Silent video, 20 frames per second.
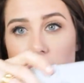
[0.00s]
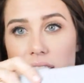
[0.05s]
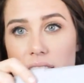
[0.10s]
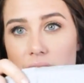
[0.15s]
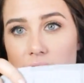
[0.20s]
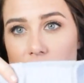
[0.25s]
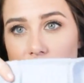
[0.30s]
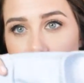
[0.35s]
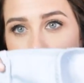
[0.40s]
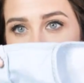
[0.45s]
it's
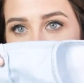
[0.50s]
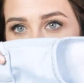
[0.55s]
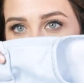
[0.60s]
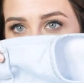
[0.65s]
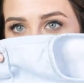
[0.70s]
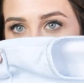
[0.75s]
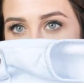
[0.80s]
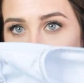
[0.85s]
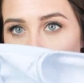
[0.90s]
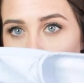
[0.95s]
this
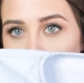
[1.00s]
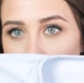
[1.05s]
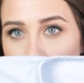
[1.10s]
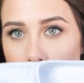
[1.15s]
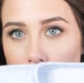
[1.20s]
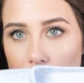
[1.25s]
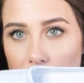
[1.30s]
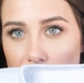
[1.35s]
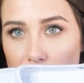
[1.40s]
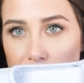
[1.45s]

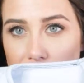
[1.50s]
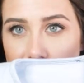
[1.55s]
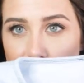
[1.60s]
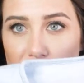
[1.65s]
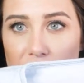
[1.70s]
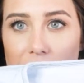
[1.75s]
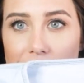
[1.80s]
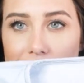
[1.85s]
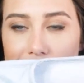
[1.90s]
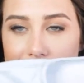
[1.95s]
denim, kind of
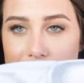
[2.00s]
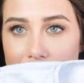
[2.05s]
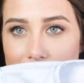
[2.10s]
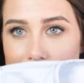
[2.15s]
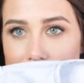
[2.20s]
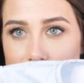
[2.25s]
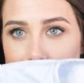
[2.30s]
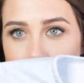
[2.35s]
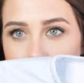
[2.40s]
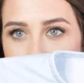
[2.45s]
very
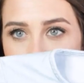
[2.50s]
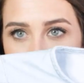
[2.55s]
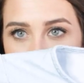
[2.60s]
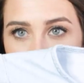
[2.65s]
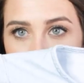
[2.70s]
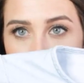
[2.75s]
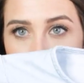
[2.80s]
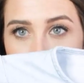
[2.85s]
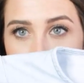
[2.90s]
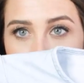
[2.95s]
light
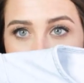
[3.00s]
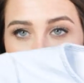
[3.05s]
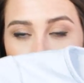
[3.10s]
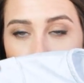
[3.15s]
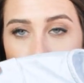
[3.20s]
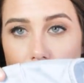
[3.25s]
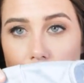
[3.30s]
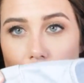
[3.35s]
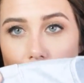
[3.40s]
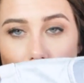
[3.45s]
denim,
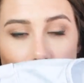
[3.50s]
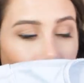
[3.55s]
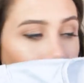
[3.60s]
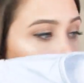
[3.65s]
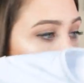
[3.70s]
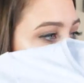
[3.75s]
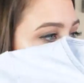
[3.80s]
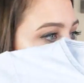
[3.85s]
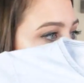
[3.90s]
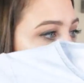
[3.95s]

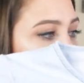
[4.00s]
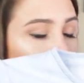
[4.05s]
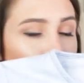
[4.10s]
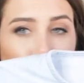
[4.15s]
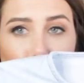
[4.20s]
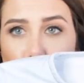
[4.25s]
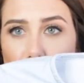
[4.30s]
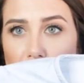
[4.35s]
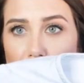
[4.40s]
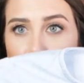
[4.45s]
like
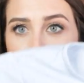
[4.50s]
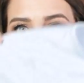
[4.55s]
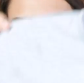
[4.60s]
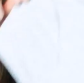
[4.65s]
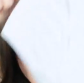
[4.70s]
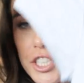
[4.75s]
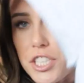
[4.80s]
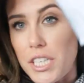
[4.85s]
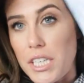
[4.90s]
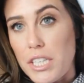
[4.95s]

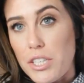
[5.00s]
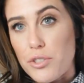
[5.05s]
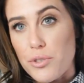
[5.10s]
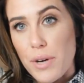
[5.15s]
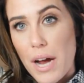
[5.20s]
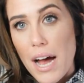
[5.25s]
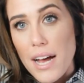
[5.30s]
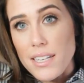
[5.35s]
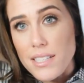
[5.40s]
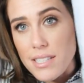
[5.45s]
t-shirty
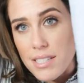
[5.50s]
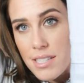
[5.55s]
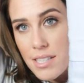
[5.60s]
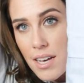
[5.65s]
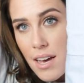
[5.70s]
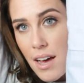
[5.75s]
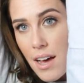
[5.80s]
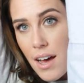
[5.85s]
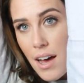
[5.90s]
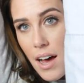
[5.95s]
dress.
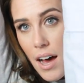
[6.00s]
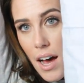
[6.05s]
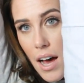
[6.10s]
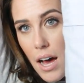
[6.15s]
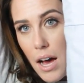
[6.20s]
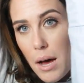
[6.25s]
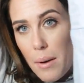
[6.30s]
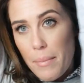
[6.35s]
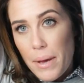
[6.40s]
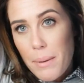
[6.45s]

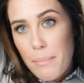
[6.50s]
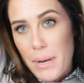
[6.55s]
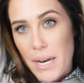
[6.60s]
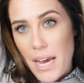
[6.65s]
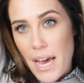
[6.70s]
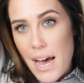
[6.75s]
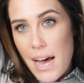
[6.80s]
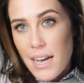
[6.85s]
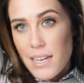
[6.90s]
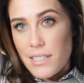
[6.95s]
Um, but
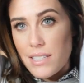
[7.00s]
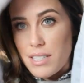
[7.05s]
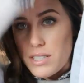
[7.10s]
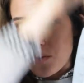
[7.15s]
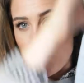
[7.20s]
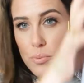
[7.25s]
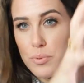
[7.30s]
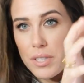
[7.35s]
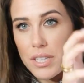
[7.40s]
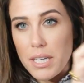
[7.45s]
it has
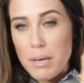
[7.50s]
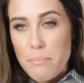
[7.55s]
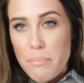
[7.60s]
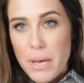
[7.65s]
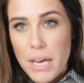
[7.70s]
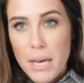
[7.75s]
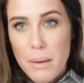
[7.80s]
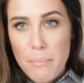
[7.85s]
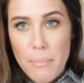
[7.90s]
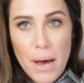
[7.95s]
these really
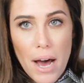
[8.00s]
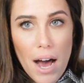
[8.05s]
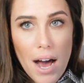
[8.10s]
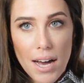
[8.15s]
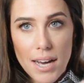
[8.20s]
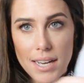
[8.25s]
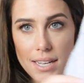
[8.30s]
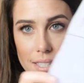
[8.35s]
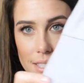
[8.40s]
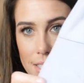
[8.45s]
big
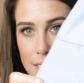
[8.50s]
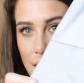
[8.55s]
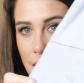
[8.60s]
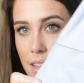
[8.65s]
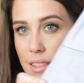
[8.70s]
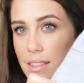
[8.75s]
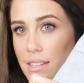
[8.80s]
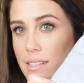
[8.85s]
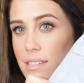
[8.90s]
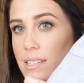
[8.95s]
pockets
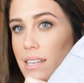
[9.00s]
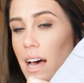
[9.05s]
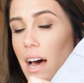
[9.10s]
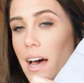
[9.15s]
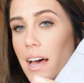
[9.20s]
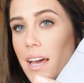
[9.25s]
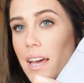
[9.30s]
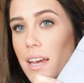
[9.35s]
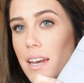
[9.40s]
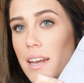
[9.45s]
on the
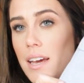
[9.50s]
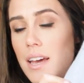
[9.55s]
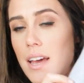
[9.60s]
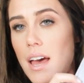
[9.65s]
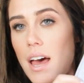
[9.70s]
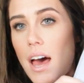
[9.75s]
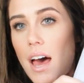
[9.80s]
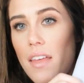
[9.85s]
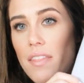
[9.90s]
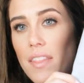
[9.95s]
side
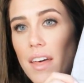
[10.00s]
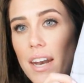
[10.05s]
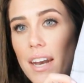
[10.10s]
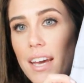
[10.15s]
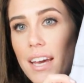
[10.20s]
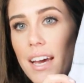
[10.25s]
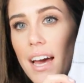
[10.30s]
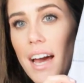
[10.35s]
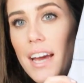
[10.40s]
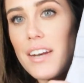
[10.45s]
and then
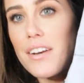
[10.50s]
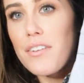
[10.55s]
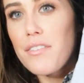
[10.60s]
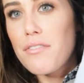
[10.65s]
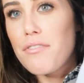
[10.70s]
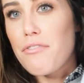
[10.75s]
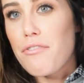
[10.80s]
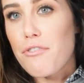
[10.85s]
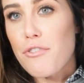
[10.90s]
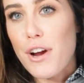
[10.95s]
it kind
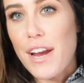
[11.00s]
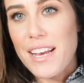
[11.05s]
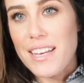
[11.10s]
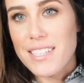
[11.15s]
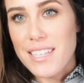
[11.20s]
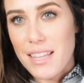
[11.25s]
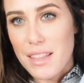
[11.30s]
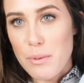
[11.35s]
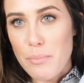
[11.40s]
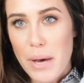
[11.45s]
of
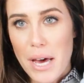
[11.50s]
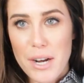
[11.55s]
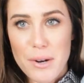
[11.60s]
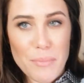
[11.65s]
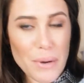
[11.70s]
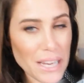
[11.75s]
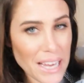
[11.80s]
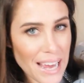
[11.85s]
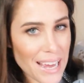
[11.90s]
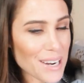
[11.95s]
frays at the
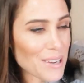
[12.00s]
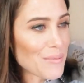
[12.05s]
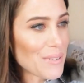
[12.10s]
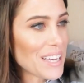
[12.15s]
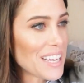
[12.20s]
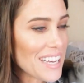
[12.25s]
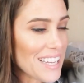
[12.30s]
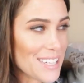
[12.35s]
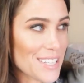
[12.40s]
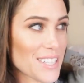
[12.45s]
bottom. Again, I'm
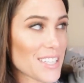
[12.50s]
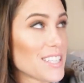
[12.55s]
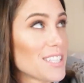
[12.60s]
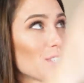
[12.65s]
like into